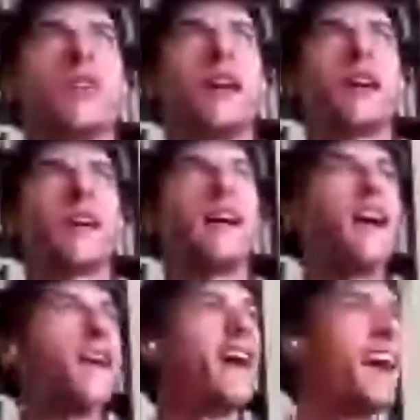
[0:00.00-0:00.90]
Like I
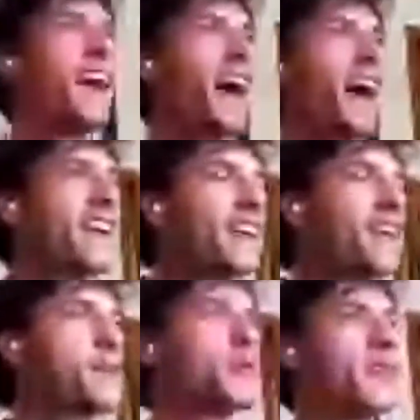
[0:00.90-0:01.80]
had a
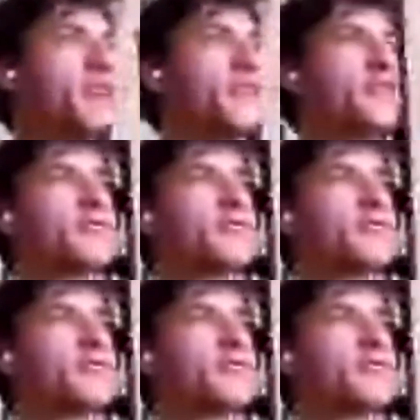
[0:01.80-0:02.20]
couple of